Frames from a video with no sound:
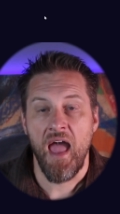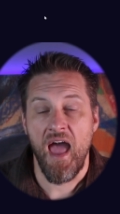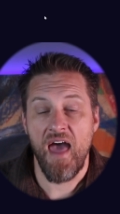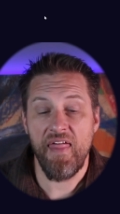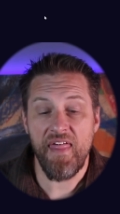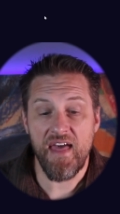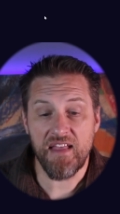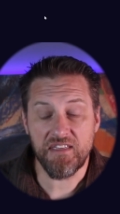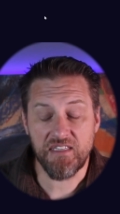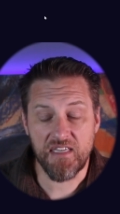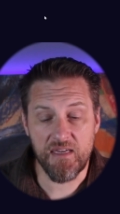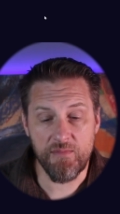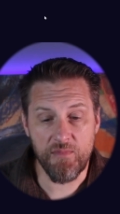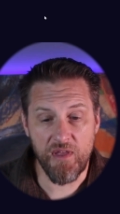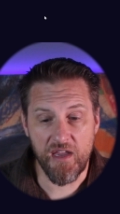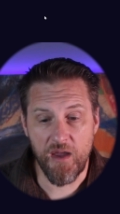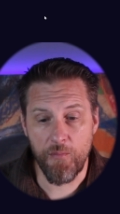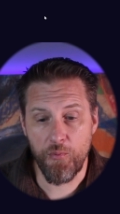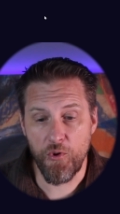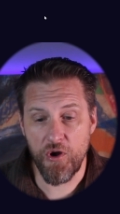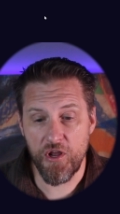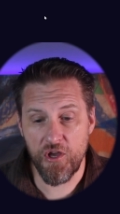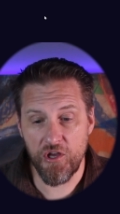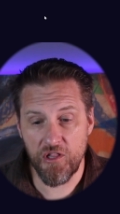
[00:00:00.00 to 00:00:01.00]
And that seemed like
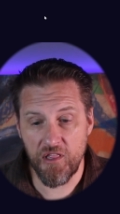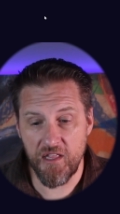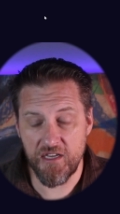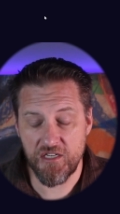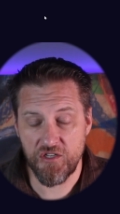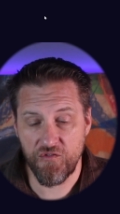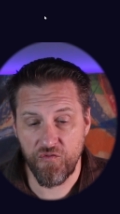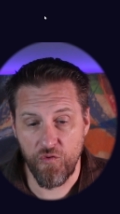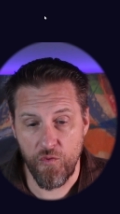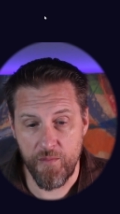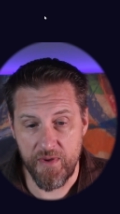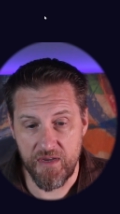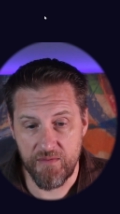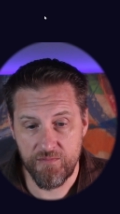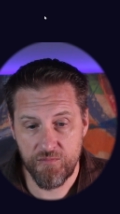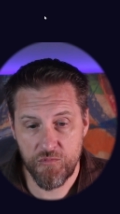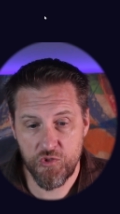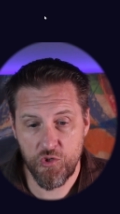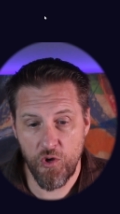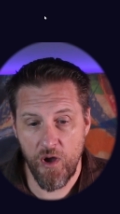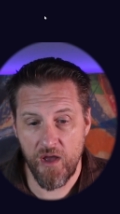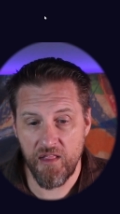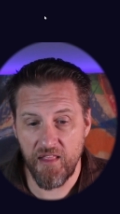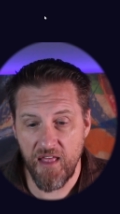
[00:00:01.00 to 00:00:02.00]
a pretty good list for me.
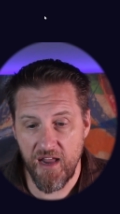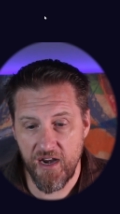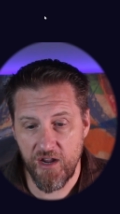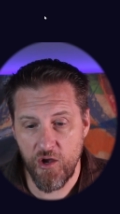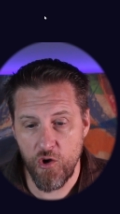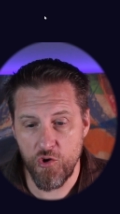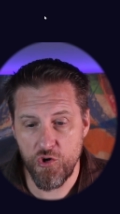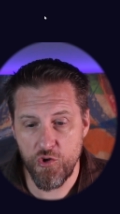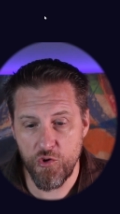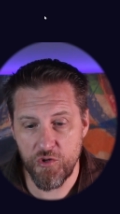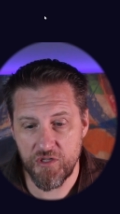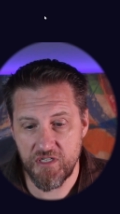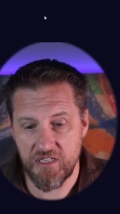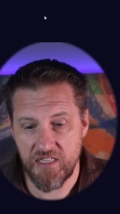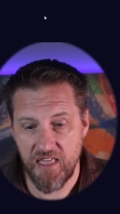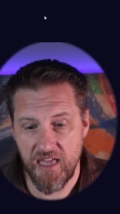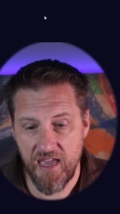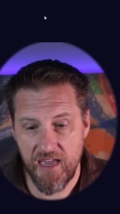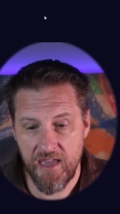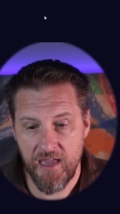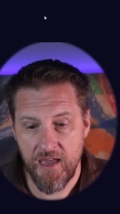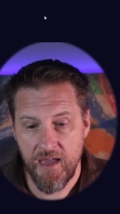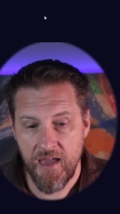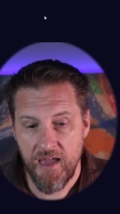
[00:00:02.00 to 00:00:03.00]
So I let it go do its
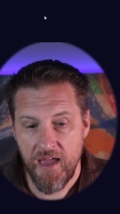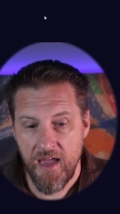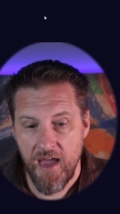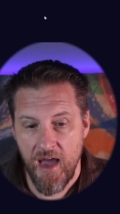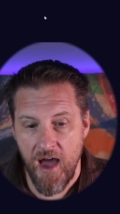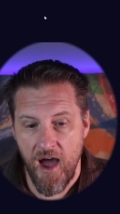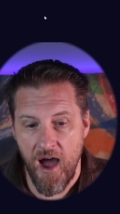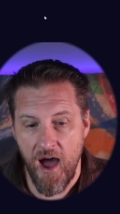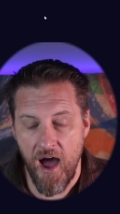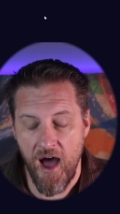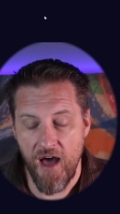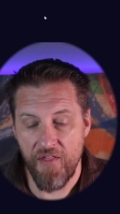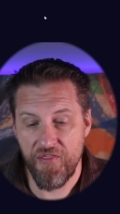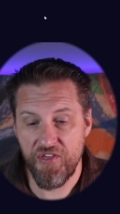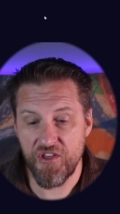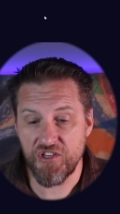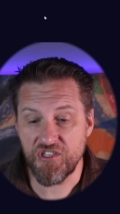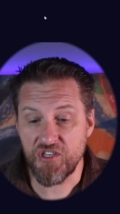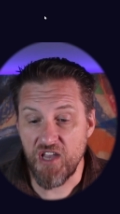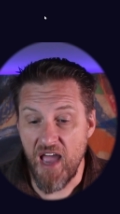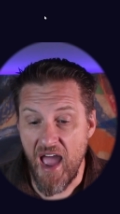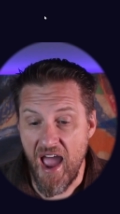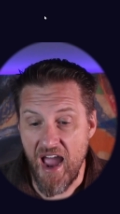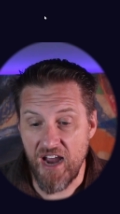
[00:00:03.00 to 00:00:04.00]
thing uh,
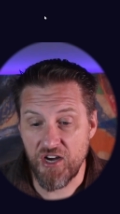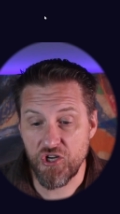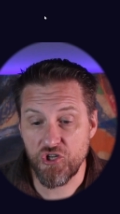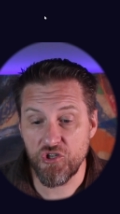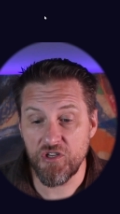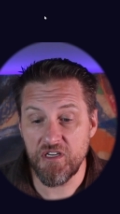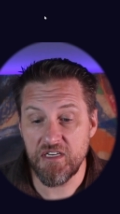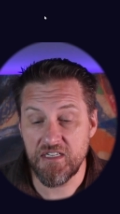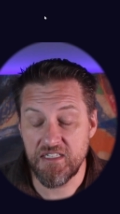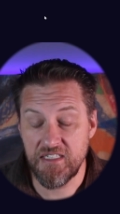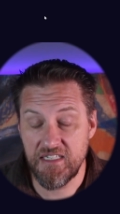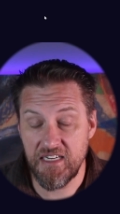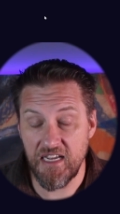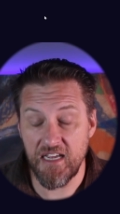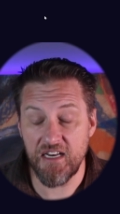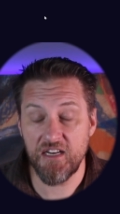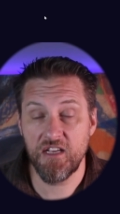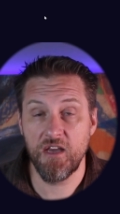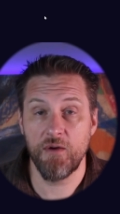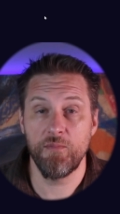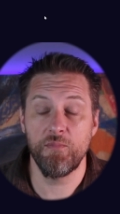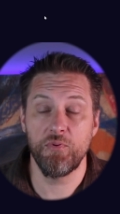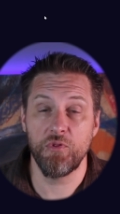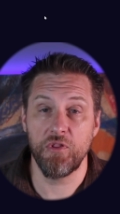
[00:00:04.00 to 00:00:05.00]
this actually
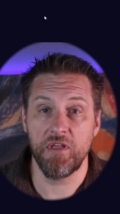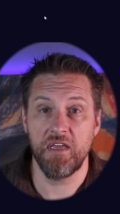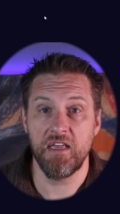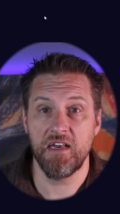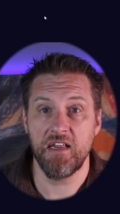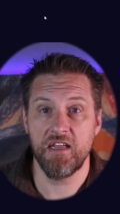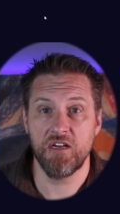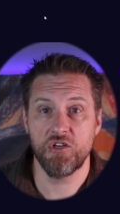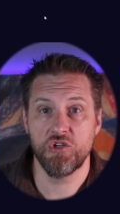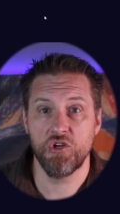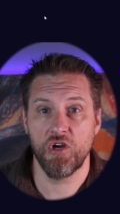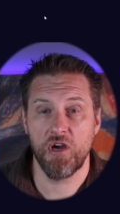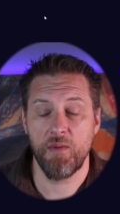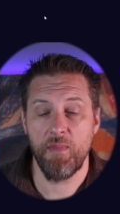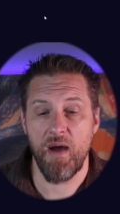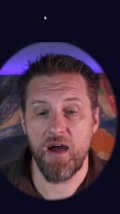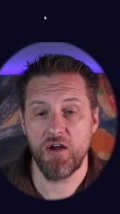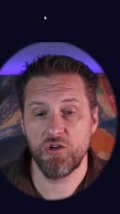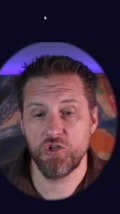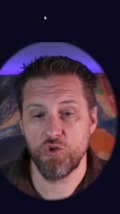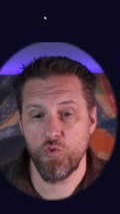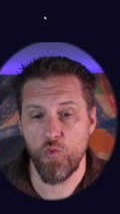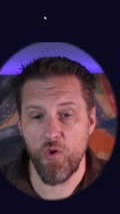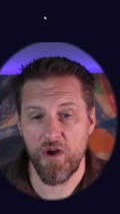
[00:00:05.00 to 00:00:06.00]
did complete. It took
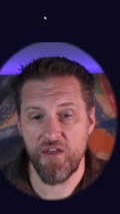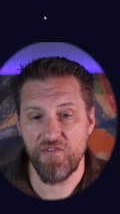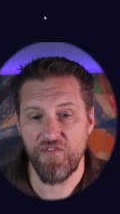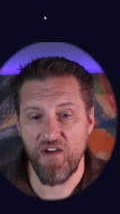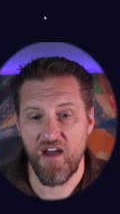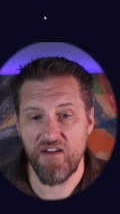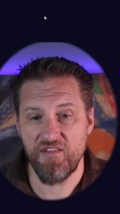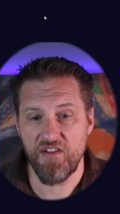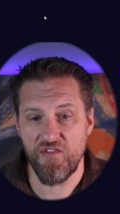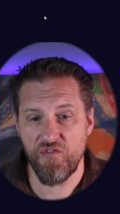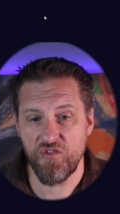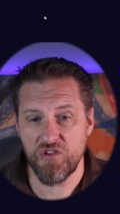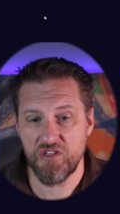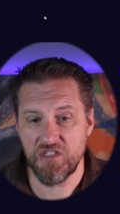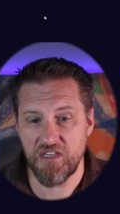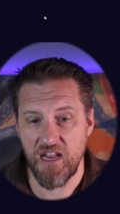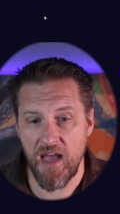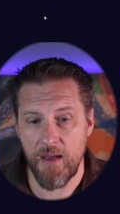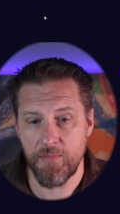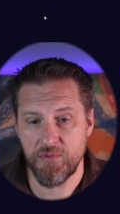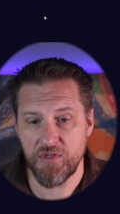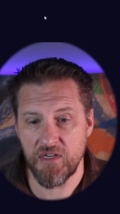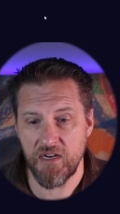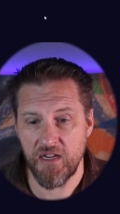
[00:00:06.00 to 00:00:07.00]
about 25 different
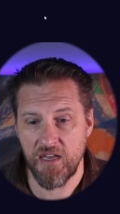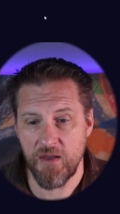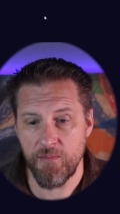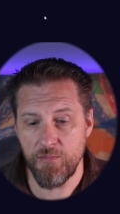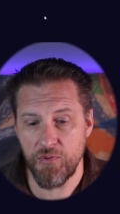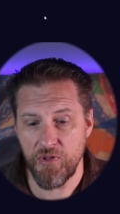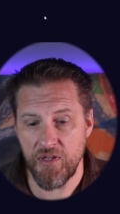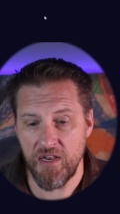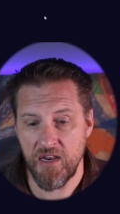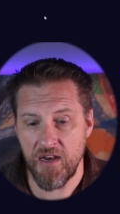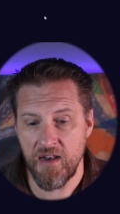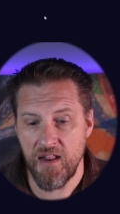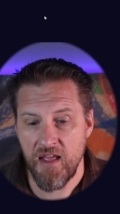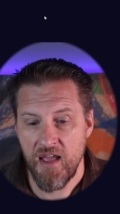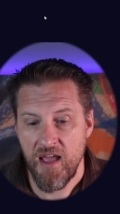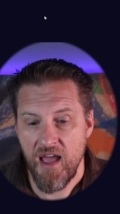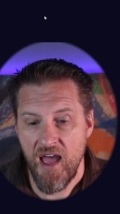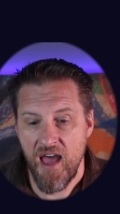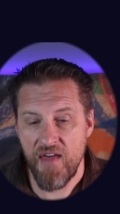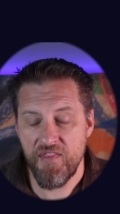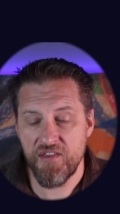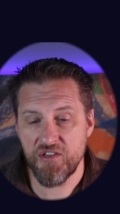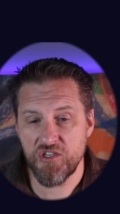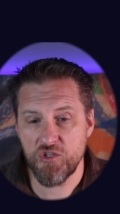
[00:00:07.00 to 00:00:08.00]
steps and it completed.
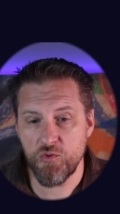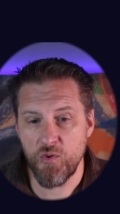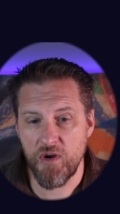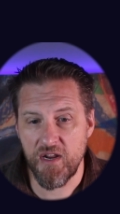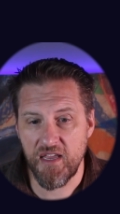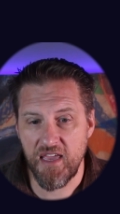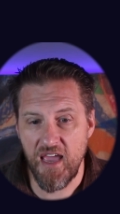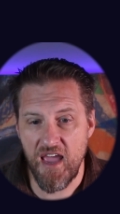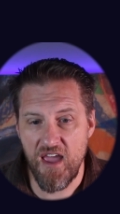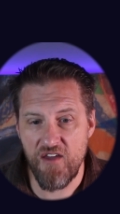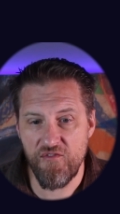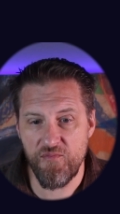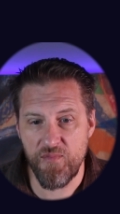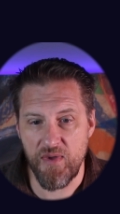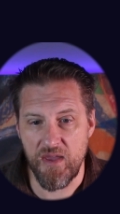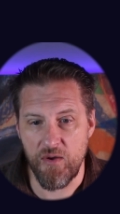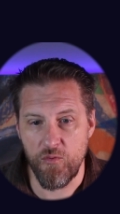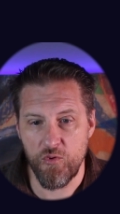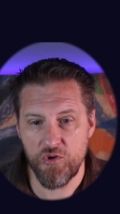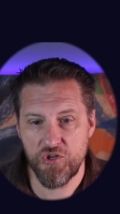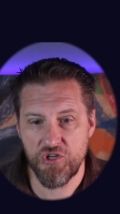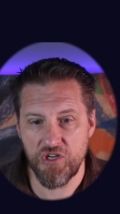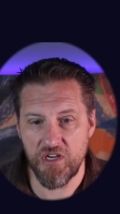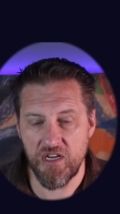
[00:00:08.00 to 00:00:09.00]
And this is what it gave me,
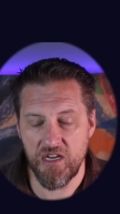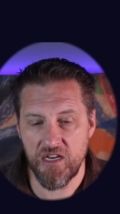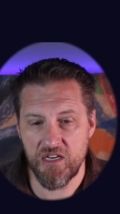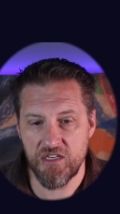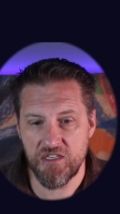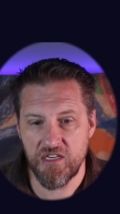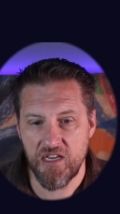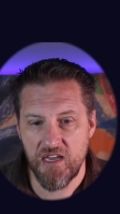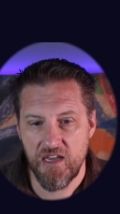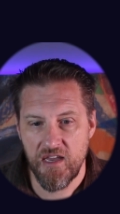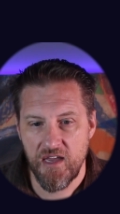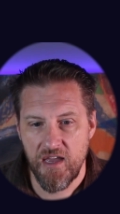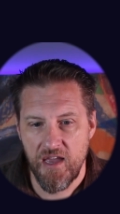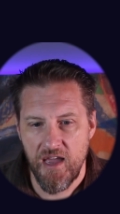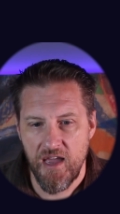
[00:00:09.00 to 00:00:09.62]
which is